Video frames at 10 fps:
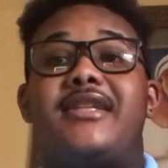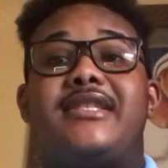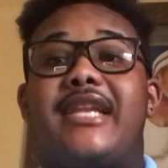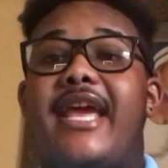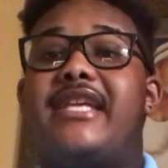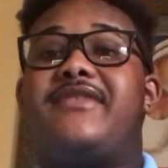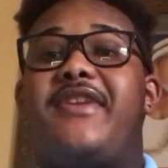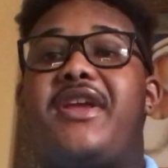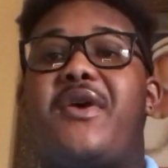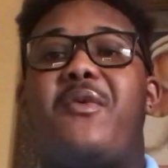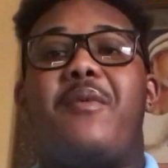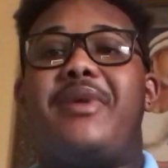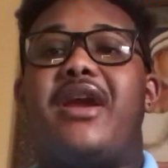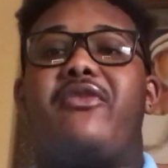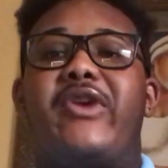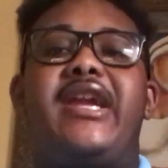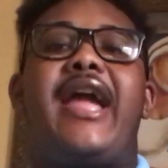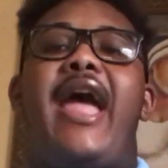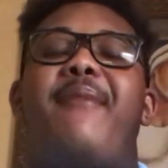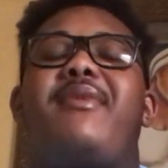Today's video will be a
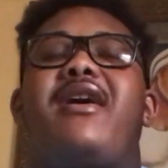recap